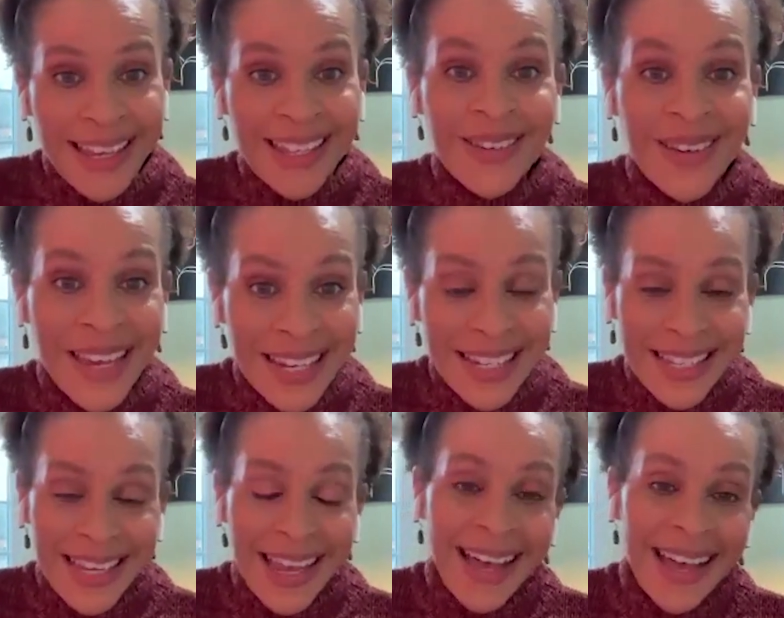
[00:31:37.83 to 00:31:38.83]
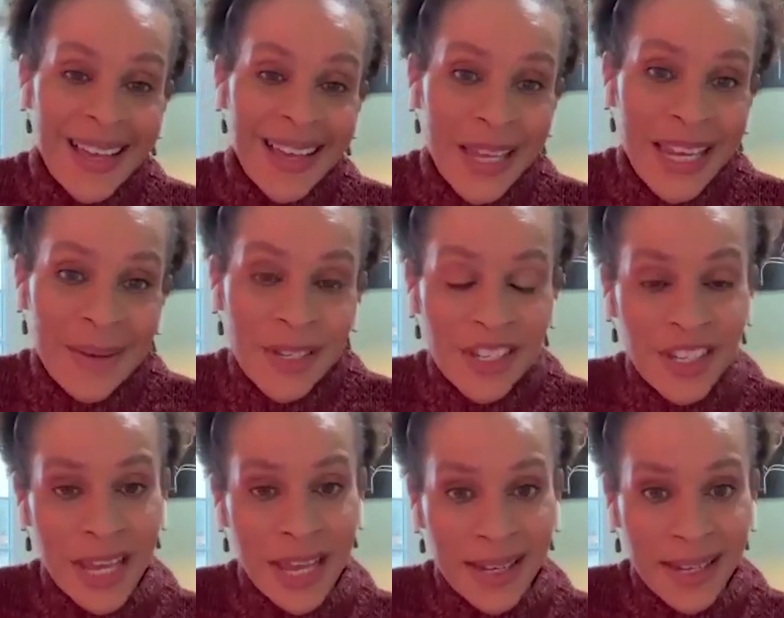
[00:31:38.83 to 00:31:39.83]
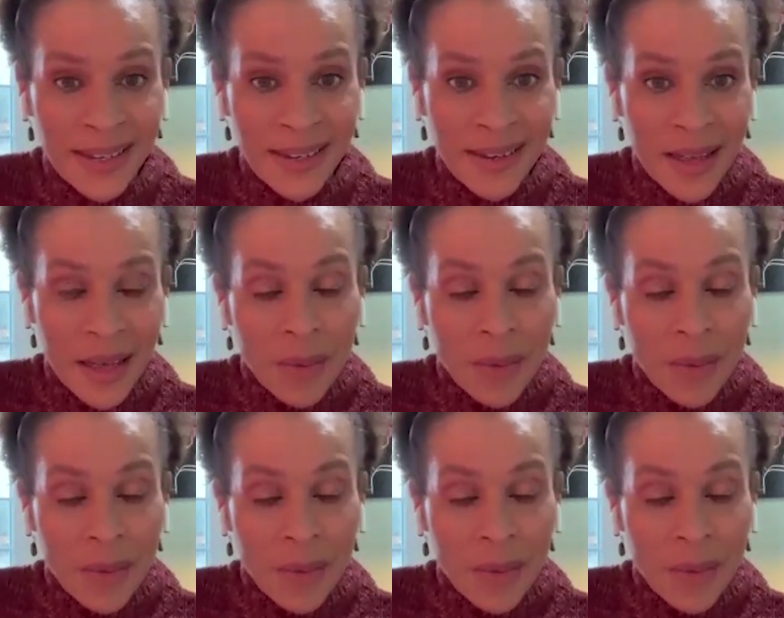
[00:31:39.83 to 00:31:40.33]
it's okay to say, "Hi, my name is Shannon.